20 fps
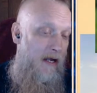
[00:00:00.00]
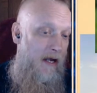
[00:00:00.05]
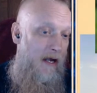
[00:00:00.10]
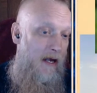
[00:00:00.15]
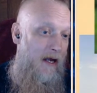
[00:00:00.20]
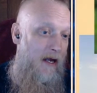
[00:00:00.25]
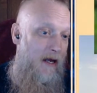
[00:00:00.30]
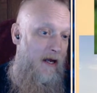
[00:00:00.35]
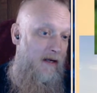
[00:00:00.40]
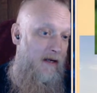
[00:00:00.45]

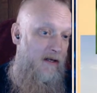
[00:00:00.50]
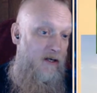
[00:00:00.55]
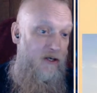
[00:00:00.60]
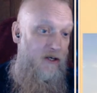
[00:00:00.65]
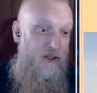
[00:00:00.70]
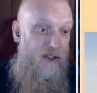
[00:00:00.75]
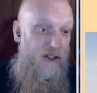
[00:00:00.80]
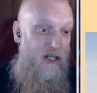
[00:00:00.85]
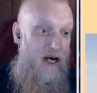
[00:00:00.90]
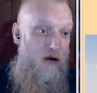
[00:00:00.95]

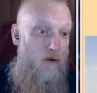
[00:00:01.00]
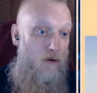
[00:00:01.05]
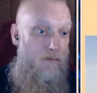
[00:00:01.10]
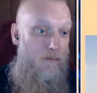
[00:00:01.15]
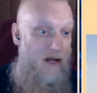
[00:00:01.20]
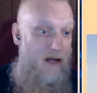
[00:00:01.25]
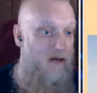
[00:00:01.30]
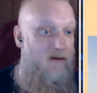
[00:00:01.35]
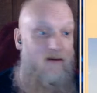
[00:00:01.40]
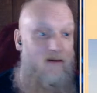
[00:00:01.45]
and shale
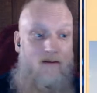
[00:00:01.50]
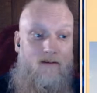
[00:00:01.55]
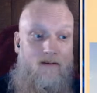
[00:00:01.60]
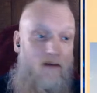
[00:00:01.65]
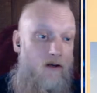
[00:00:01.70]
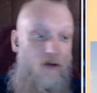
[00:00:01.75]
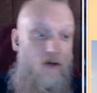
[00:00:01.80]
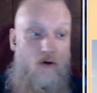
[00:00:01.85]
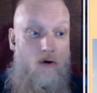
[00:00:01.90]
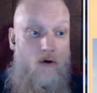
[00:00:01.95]
pendant,
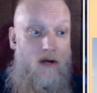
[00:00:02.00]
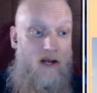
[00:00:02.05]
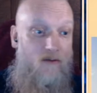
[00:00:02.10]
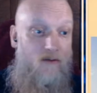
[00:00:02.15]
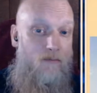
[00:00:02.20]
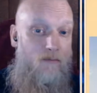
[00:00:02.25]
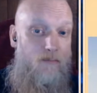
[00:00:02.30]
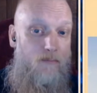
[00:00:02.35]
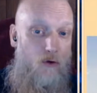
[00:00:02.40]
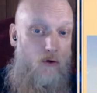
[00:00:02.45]
and you'll get
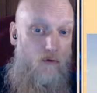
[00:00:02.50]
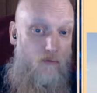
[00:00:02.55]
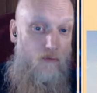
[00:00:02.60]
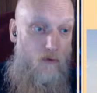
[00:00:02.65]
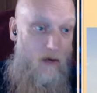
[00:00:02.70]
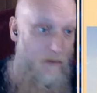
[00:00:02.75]
some beautiful